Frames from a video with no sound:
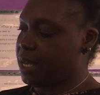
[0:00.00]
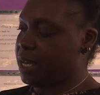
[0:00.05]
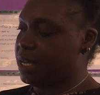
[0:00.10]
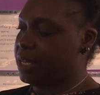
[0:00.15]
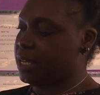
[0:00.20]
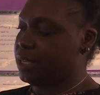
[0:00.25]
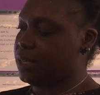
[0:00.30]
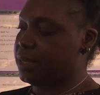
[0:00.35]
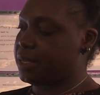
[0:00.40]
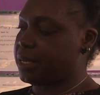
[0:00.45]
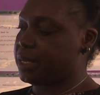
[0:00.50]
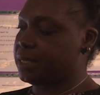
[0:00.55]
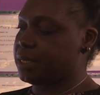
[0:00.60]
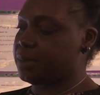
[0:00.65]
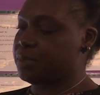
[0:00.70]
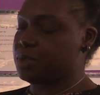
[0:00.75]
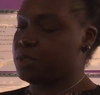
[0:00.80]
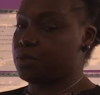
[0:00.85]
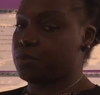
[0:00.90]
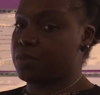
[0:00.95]
And then you get
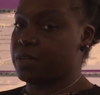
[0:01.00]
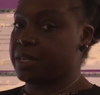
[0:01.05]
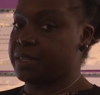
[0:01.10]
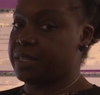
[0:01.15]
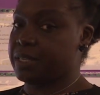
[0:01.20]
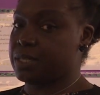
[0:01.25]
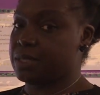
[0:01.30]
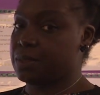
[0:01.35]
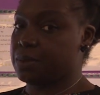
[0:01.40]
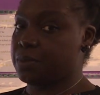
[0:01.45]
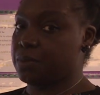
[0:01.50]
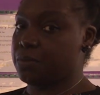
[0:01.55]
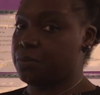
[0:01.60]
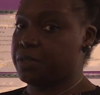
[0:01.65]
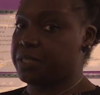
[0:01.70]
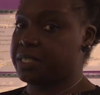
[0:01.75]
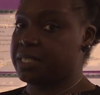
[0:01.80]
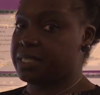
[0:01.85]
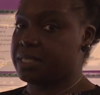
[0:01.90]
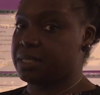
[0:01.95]
them to
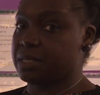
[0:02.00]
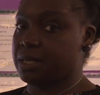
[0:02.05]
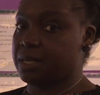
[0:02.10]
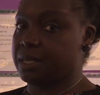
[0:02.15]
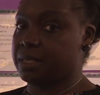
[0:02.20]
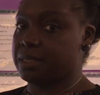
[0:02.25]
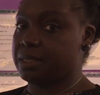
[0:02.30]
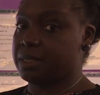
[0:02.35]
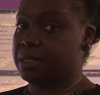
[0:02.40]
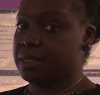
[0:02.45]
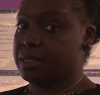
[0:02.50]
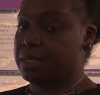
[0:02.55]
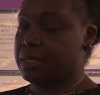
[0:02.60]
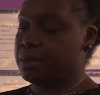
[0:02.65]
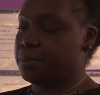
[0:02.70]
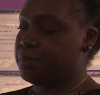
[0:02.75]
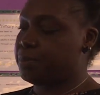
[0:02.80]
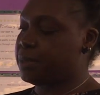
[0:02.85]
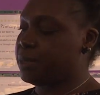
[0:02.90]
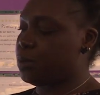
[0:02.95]
read this side.
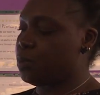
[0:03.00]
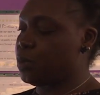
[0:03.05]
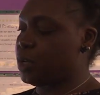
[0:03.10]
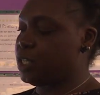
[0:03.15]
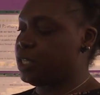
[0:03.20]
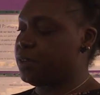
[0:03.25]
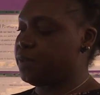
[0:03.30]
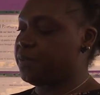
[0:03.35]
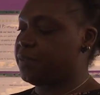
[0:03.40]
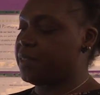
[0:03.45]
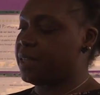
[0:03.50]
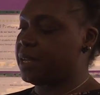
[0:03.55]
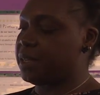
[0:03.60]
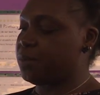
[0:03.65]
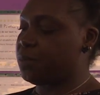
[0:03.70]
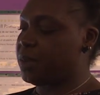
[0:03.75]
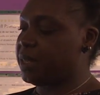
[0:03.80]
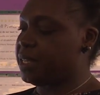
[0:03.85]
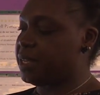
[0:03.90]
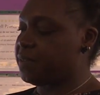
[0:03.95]
But when
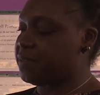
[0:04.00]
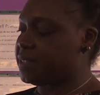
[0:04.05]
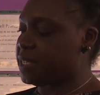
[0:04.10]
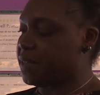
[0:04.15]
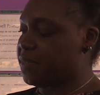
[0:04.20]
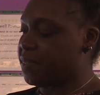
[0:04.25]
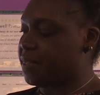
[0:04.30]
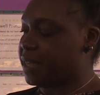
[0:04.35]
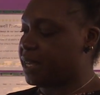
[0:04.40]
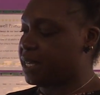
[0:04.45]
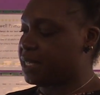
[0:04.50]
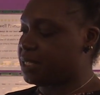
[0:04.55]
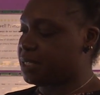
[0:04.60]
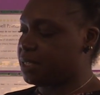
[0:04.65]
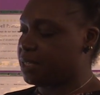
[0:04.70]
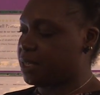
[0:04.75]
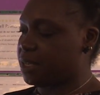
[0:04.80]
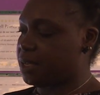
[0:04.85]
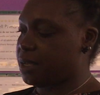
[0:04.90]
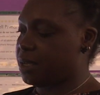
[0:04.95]
they've done this,
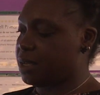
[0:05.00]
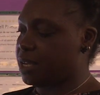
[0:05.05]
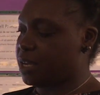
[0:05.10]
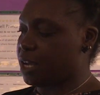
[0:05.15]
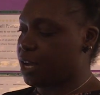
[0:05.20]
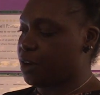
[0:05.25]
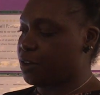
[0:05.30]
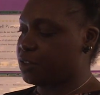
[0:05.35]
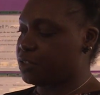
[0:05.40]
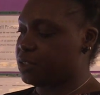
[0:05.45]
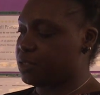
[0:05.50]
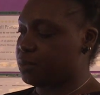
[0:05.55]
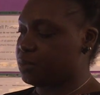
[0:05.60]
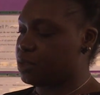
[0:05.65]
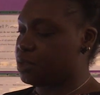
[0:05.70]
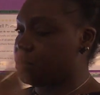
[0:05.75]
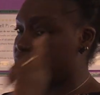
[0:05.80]
encourage them